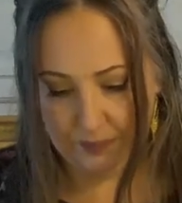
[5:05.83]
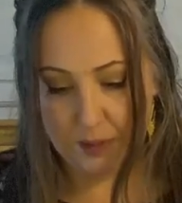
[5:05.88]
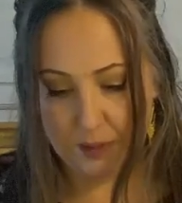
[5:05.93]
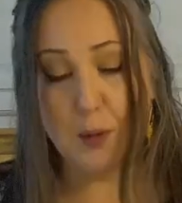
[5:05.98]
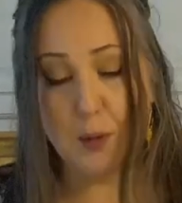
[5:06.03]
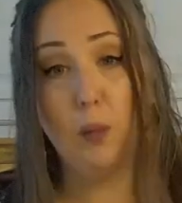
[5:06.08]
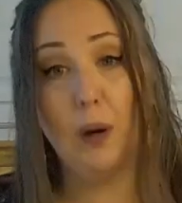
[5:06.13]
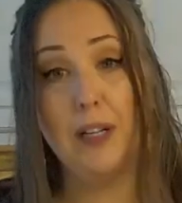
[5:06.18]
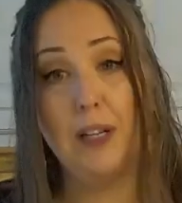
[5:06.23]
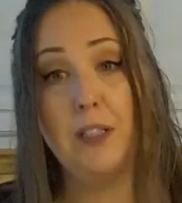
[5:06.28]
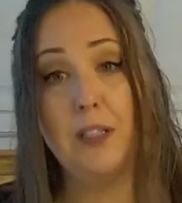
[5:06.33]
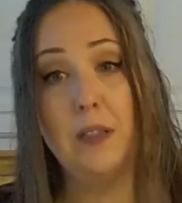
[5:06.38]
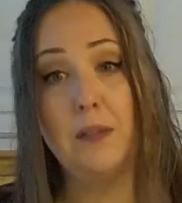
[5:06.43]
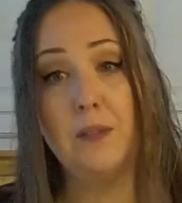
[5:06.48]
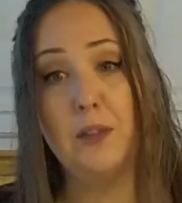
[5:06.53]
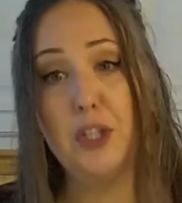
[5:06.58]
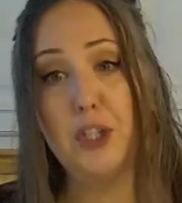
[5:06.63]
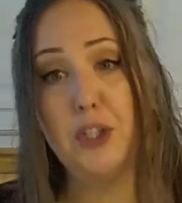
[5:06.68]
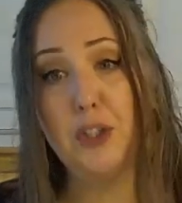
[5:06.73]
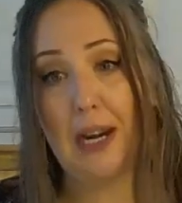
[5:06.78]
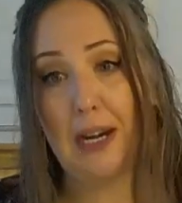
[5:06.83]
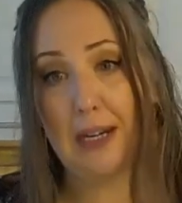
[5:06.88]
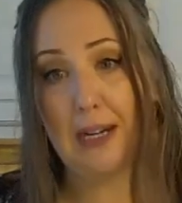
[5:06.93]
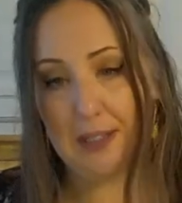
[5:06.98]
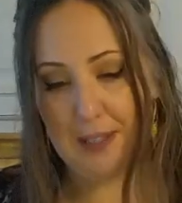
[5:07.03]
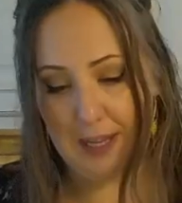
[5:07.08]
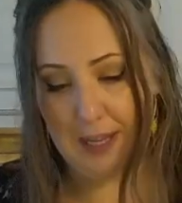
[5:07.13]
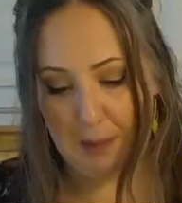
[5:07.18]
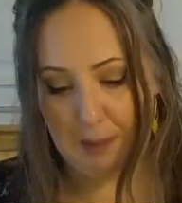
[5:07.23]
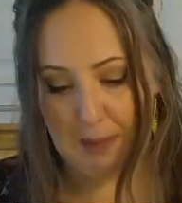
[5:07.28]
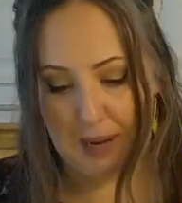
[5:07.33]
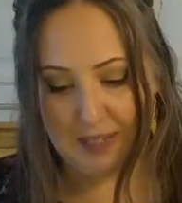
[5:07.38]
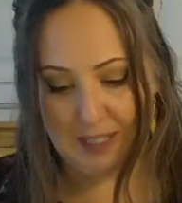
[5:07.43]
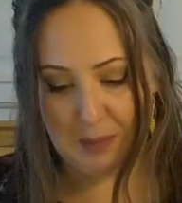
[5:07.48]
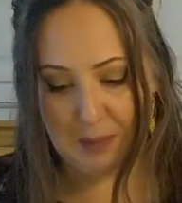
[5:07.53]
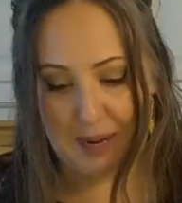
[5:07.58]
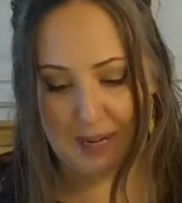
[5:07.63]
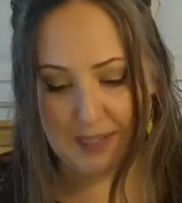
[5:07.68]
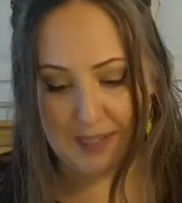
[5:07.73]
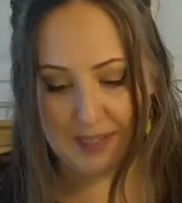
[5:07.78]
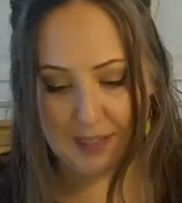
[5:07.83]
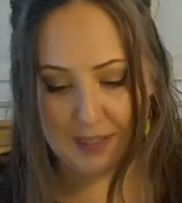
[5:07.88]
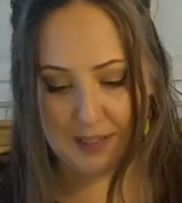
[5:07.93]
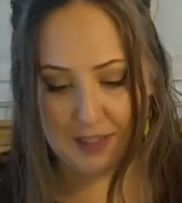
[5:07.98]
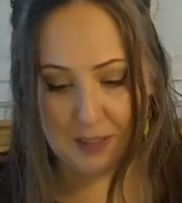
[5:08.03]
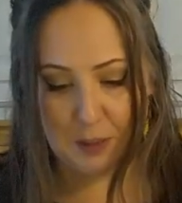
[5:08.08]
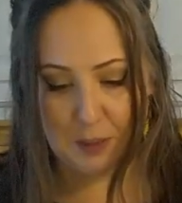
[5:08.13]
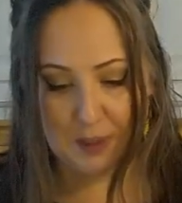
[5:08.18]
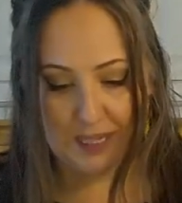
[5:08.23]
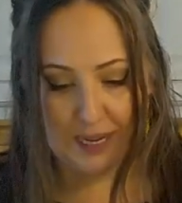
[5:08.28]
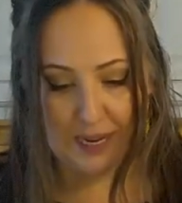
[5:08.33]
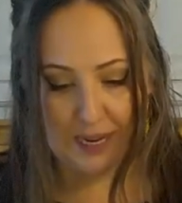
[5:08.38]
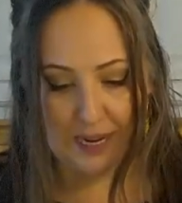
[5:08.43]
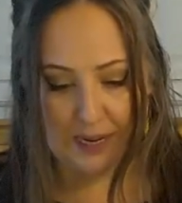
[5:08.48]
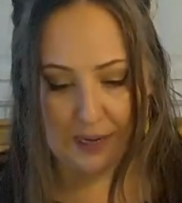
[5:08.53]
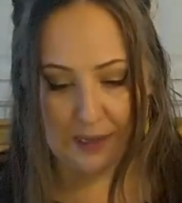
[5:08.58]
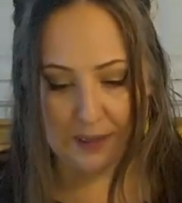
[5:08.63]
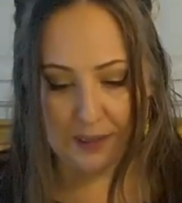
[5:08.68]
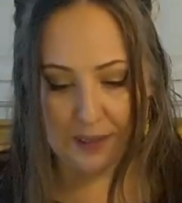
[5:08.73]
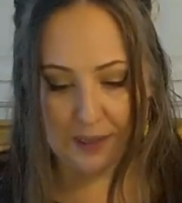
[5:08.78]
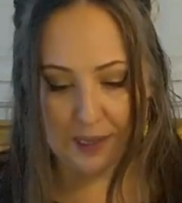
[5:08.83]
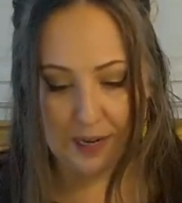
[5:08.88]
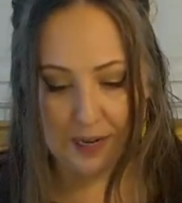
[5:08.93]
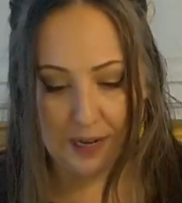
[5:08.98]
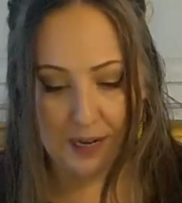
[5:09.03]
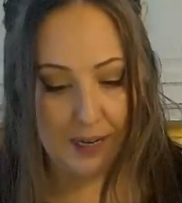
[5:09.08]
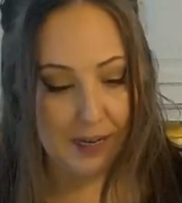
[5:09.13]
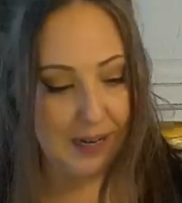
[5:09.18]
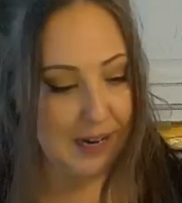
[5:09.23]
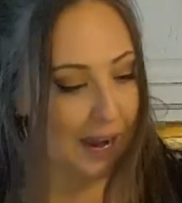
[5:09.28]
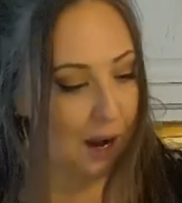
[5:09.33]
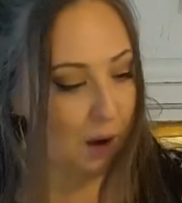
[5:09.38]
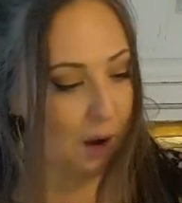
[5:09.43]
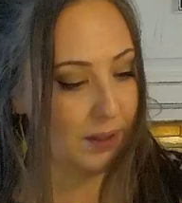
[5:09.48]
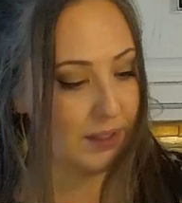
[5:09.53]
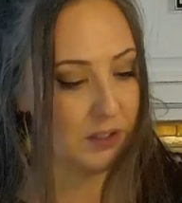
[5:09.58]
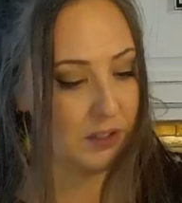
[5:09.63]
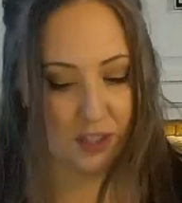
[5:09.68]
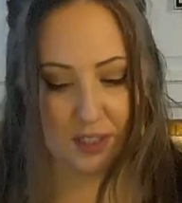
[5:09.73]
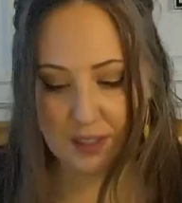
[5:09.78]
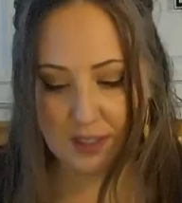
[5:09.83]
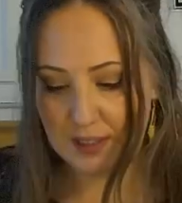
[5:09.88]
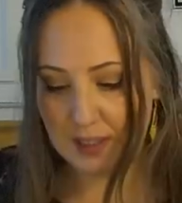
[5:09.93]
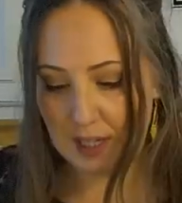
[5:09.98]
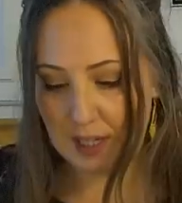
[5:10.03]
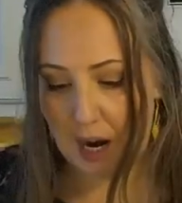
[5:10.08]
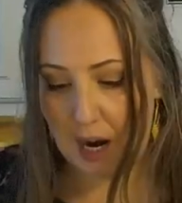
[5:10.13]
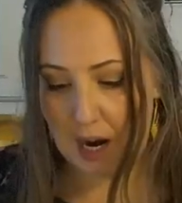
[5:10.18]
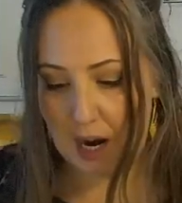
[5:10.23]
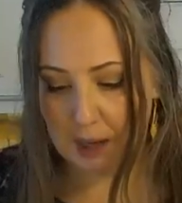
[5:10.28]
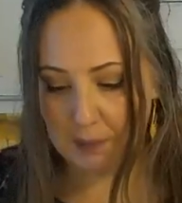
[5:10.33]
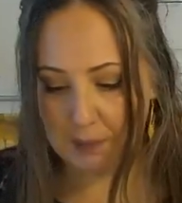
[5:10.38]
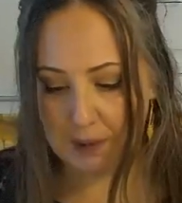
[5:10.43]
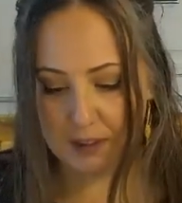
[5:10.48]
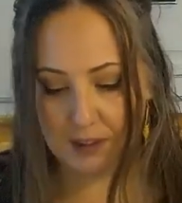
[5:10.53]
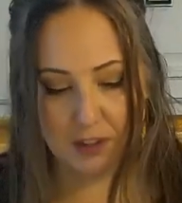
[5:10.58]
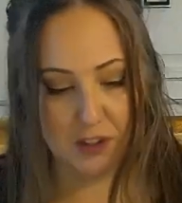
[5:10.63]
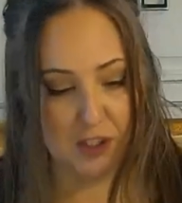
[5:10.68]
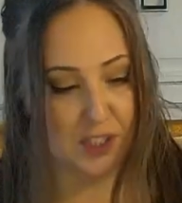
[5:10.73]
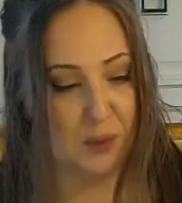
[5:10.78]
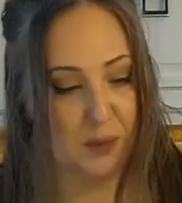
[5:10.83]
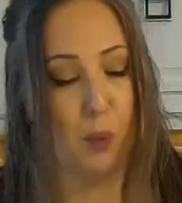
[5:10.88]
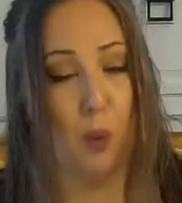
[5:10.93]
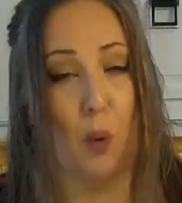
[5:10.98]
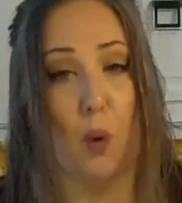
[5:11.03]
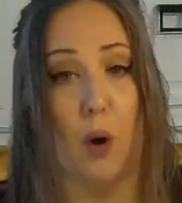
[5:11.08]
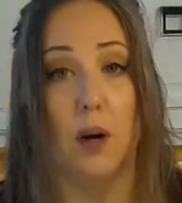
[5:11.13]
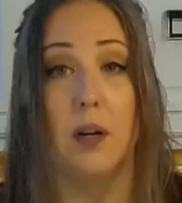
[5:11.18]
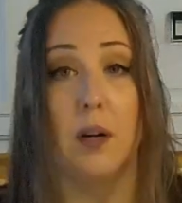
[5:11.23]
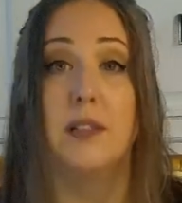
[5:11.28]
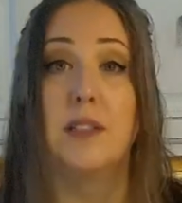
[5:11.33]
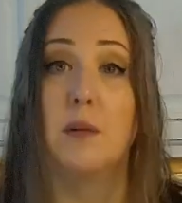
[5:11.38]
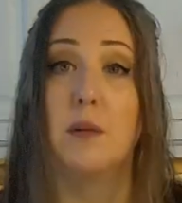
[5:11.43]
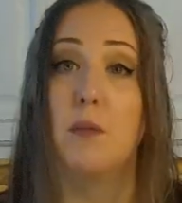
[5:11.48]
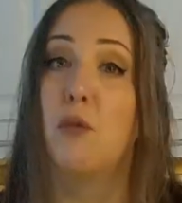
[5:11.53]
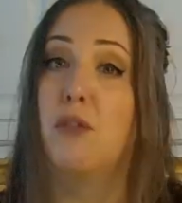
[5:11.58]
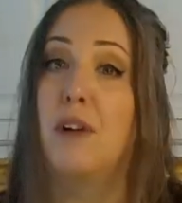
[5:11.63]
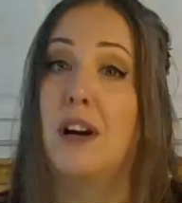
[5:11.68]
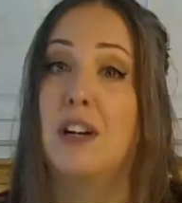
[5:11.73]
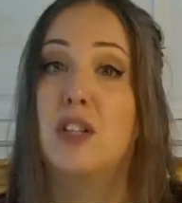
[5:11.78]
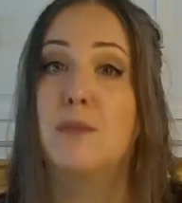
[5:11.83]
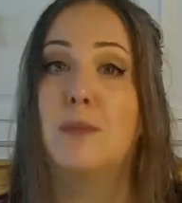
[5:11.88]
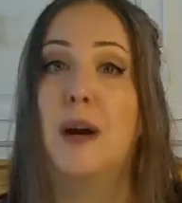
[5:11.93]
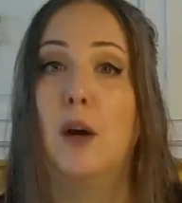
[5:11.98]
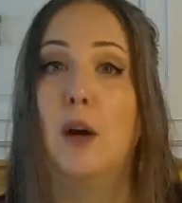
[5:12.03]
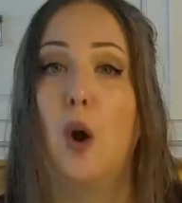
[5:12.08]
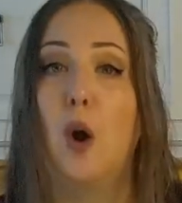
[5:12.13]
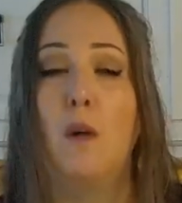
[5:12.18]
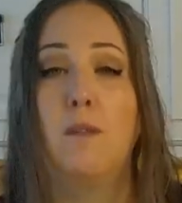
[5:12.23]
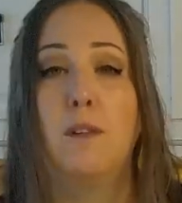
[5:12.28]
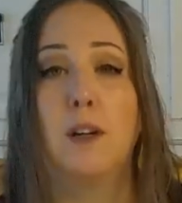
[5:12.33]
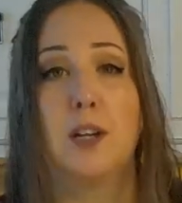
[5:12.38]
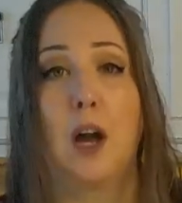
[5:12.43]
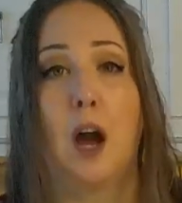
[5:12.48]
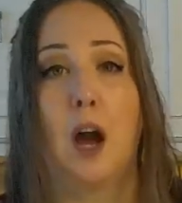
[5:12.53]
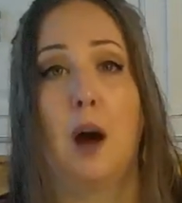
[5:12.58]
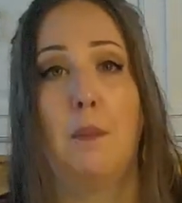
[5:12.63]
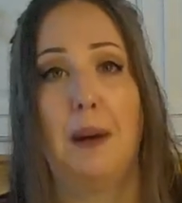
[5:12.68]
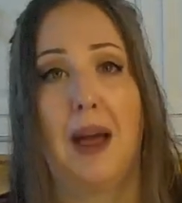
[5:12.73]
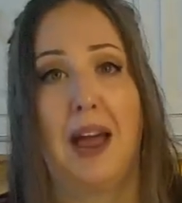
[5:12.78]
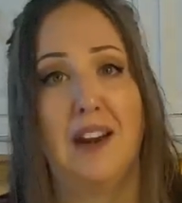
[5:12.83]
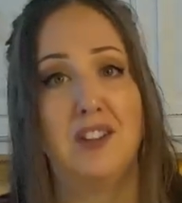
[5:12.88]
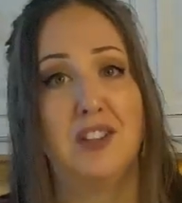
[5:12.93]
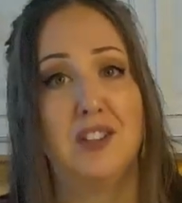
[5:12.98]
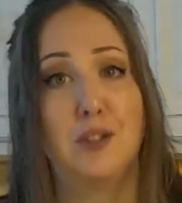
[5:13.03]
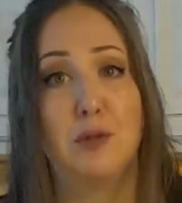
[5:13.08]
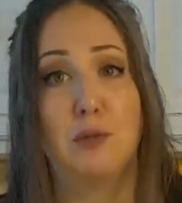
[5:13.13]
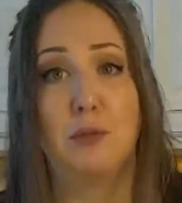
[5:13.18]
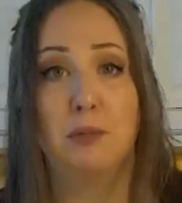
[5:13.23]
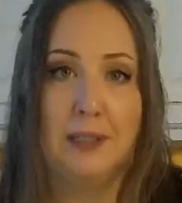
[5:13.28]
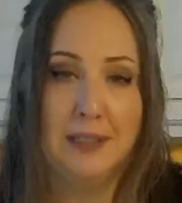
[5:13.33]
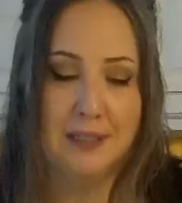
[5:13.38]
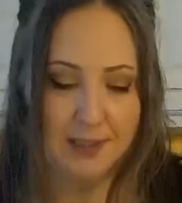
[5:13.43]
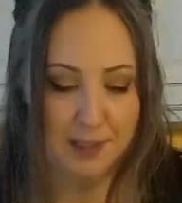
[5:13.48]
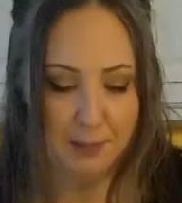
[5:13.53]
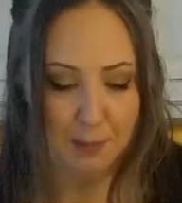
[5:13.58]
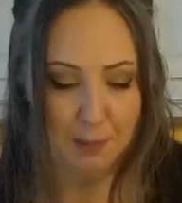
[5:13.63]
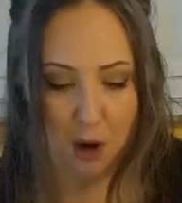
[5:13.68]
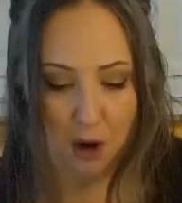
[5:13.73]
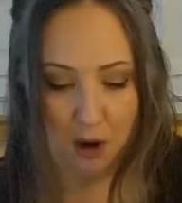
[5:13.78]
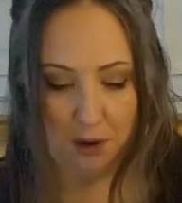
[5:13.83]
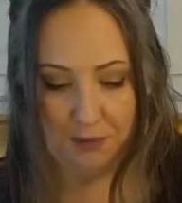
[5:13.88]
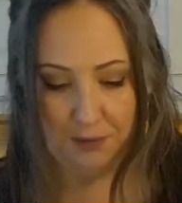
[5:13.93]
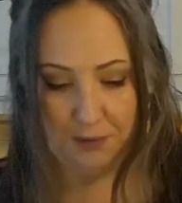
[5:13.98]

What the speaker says: So once you've strained them as best as you can, now it's just time to just pour some fresh milk over top and just rinse them off.